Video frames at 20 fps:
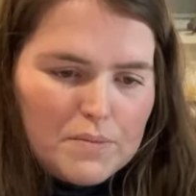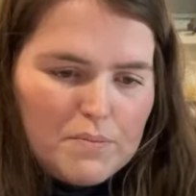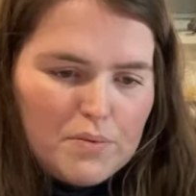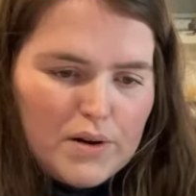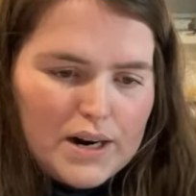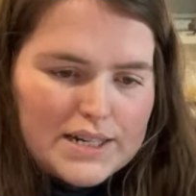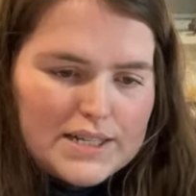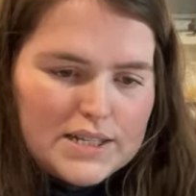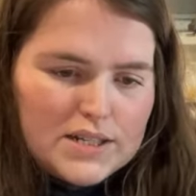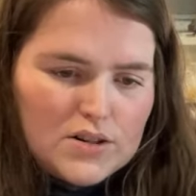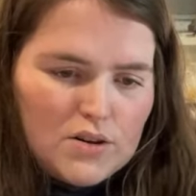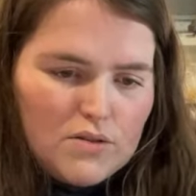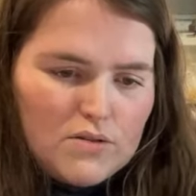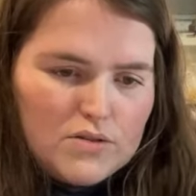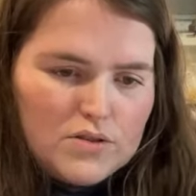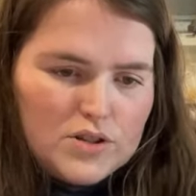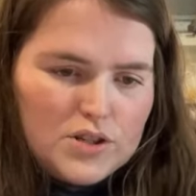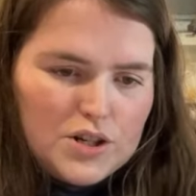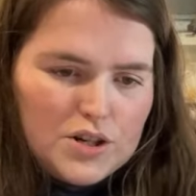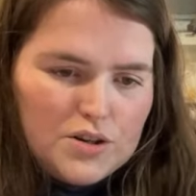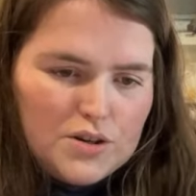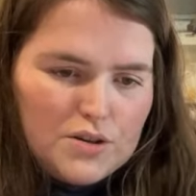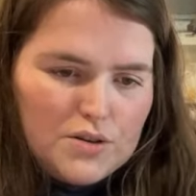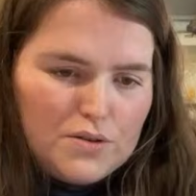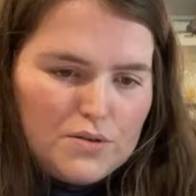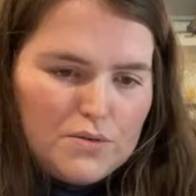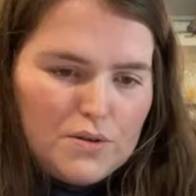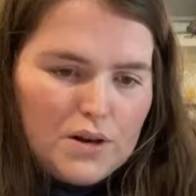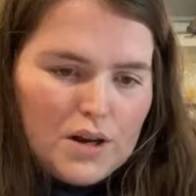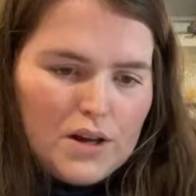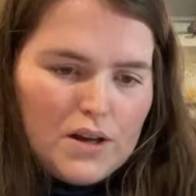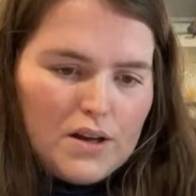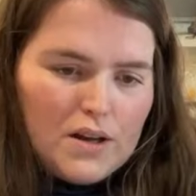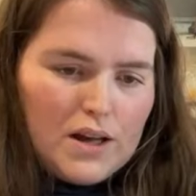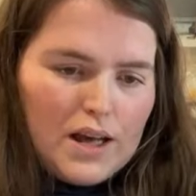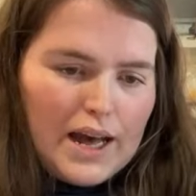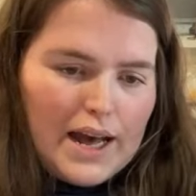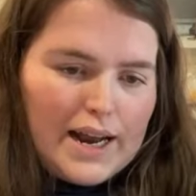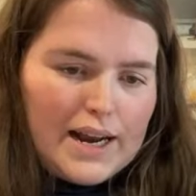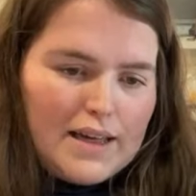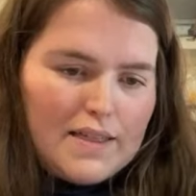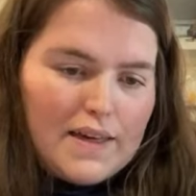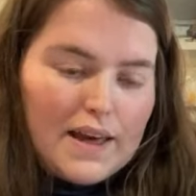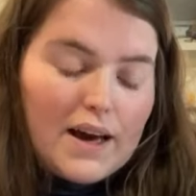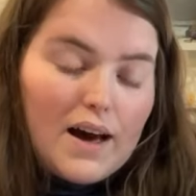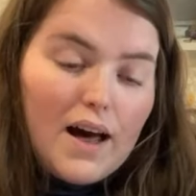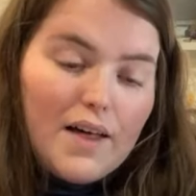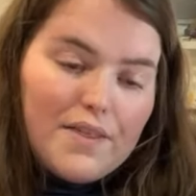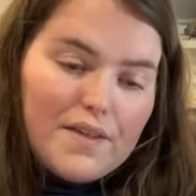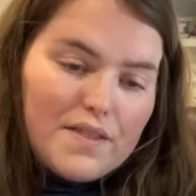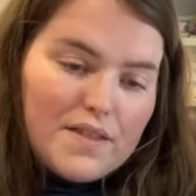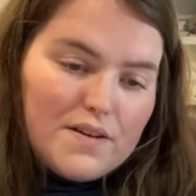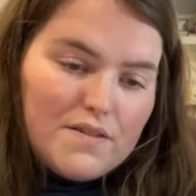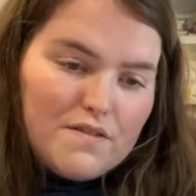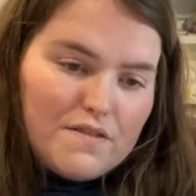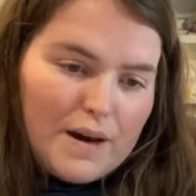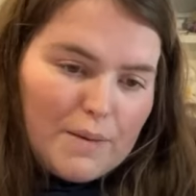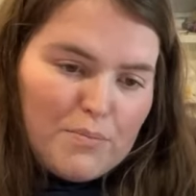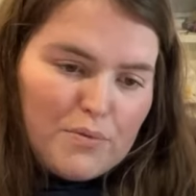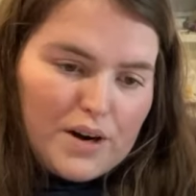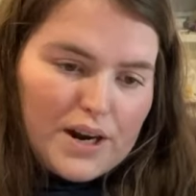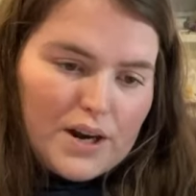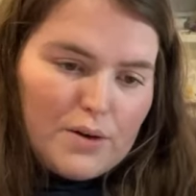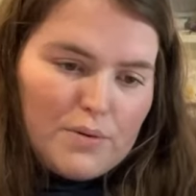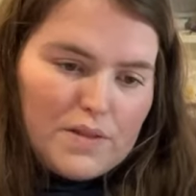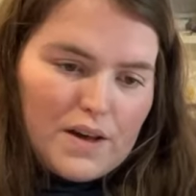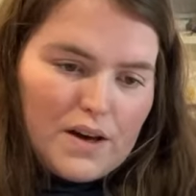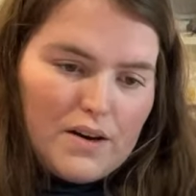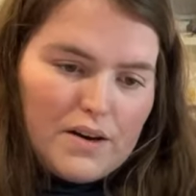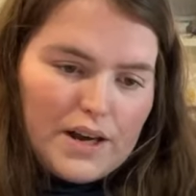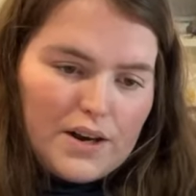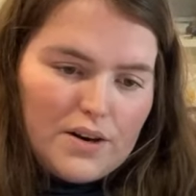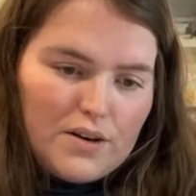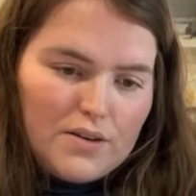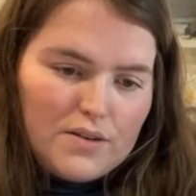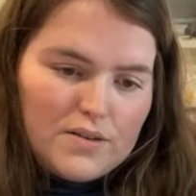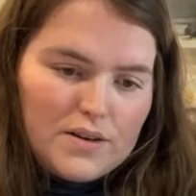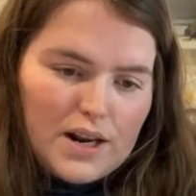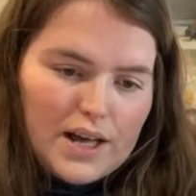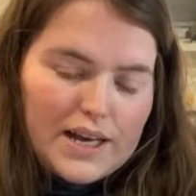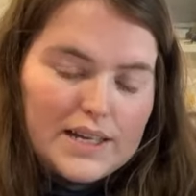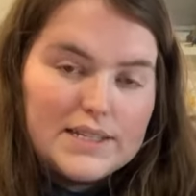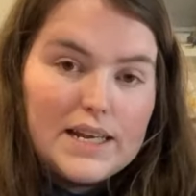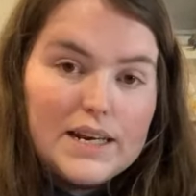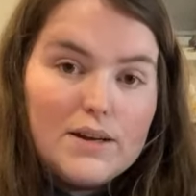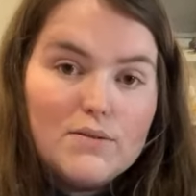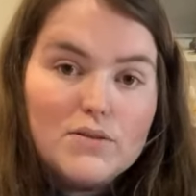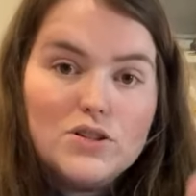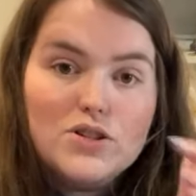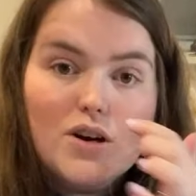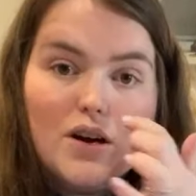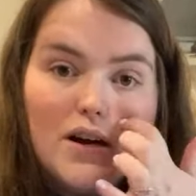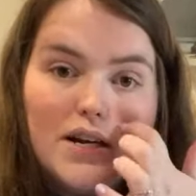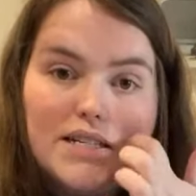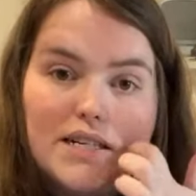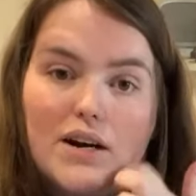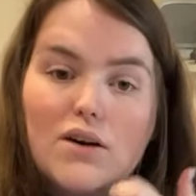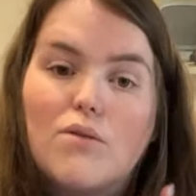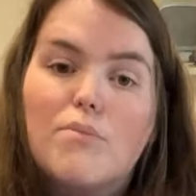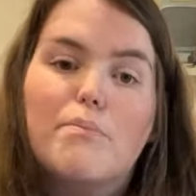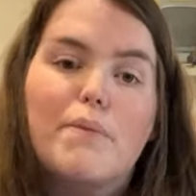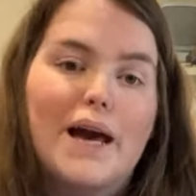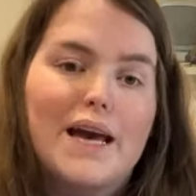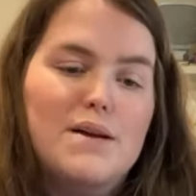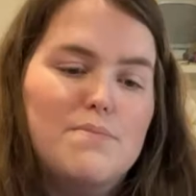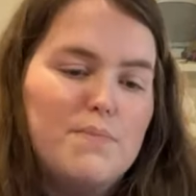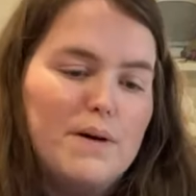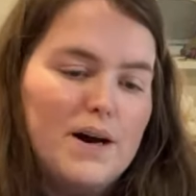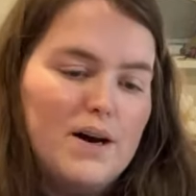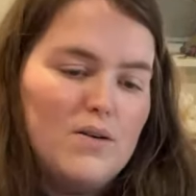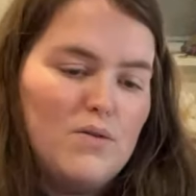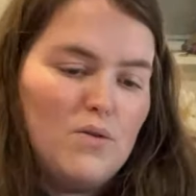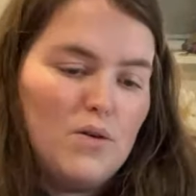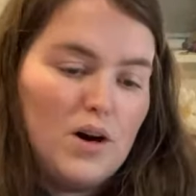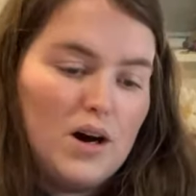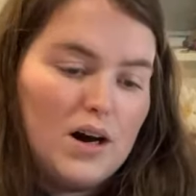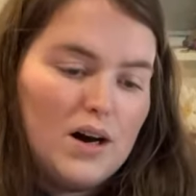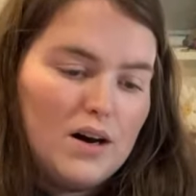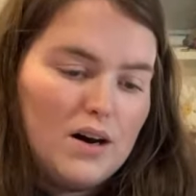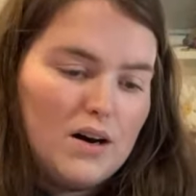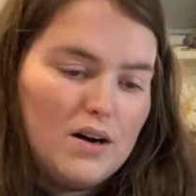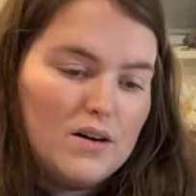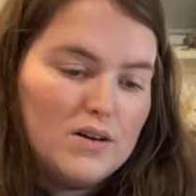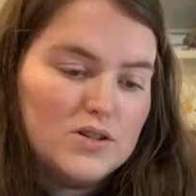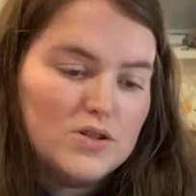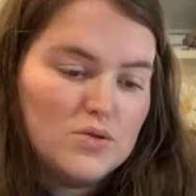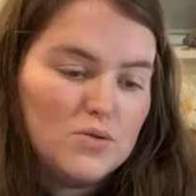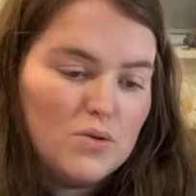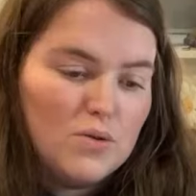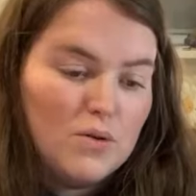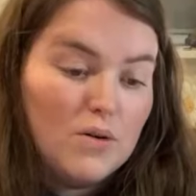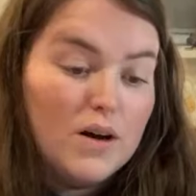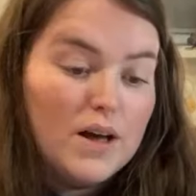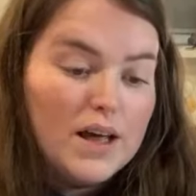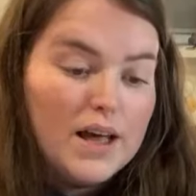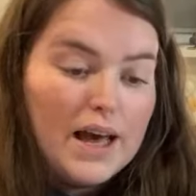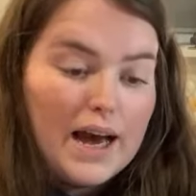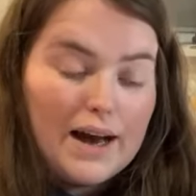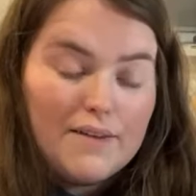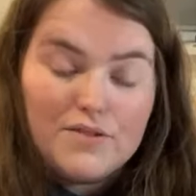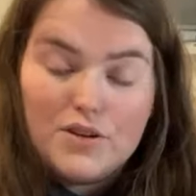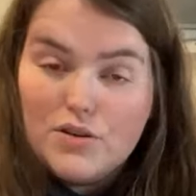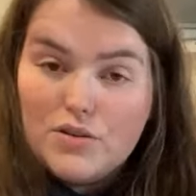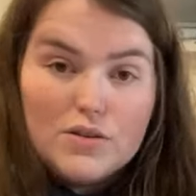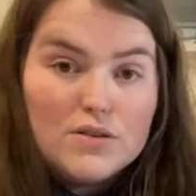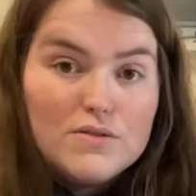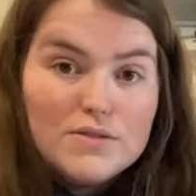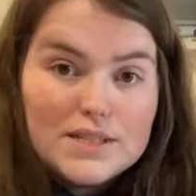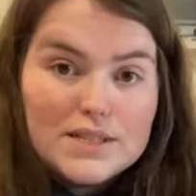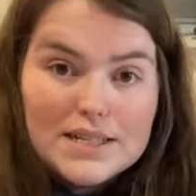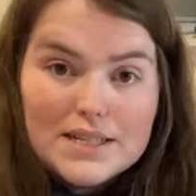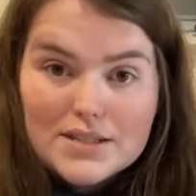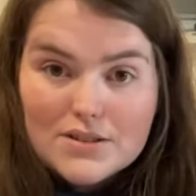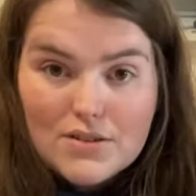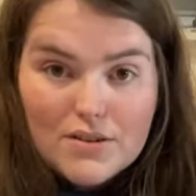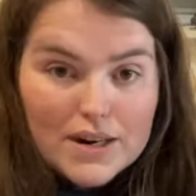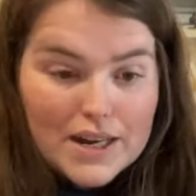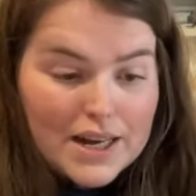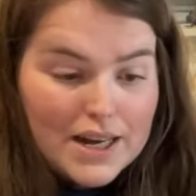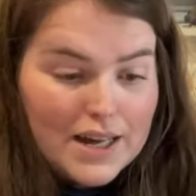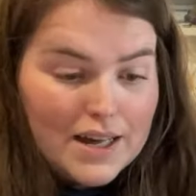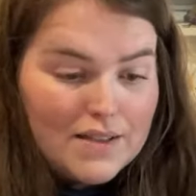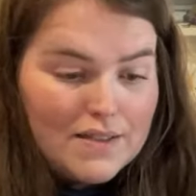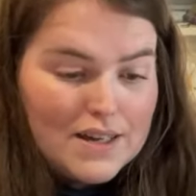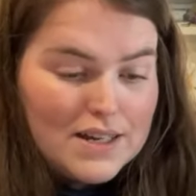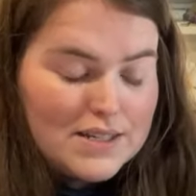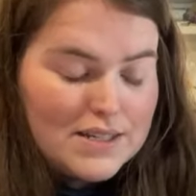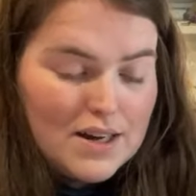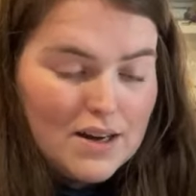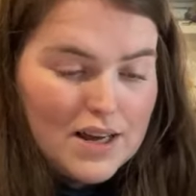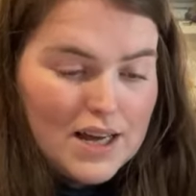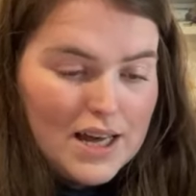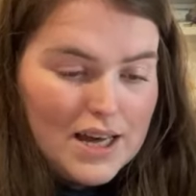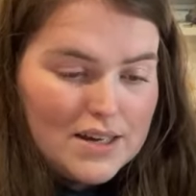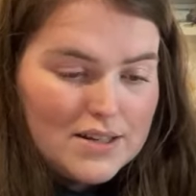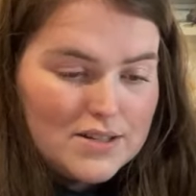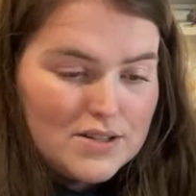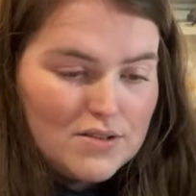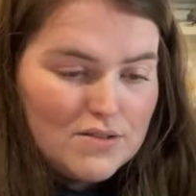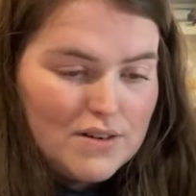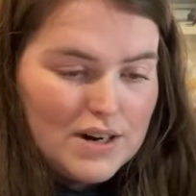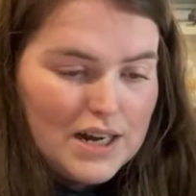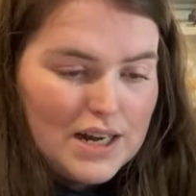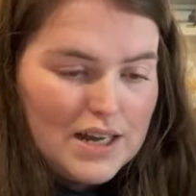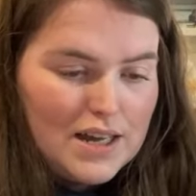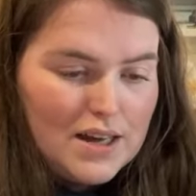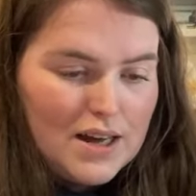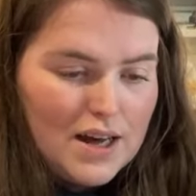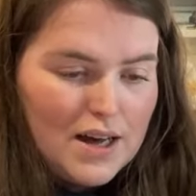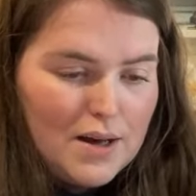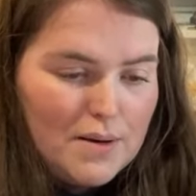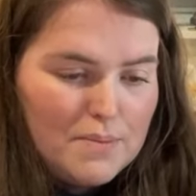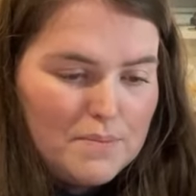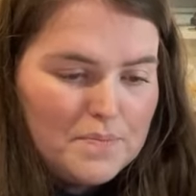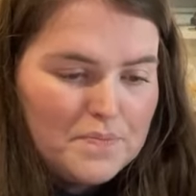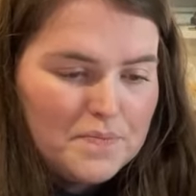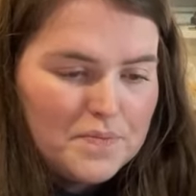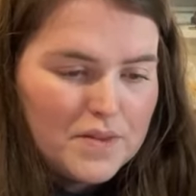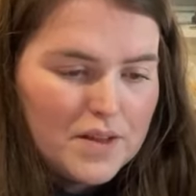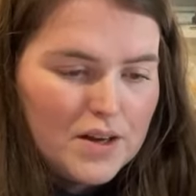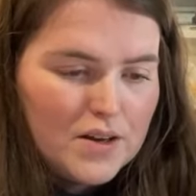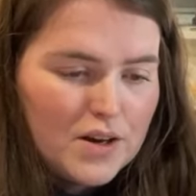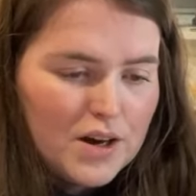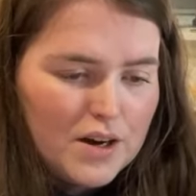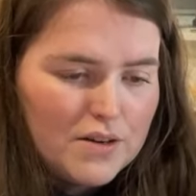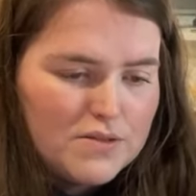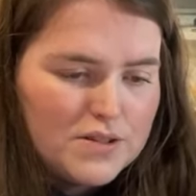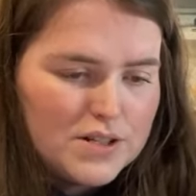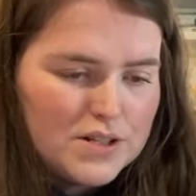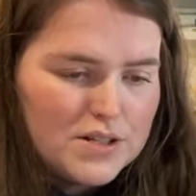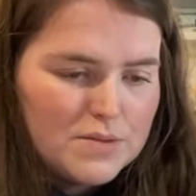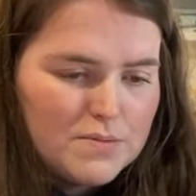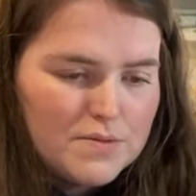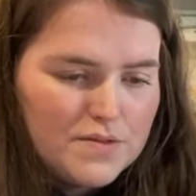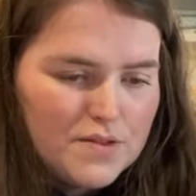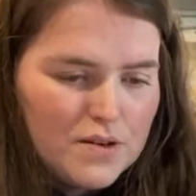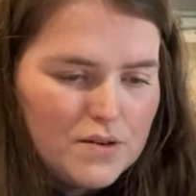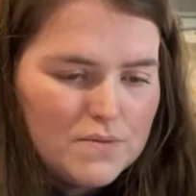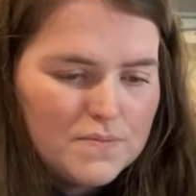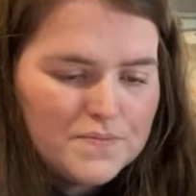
pressed onto anything other than fabric with iron-on? Like, has anyone tried it on paper or card, or have you used these IKEA coasters before?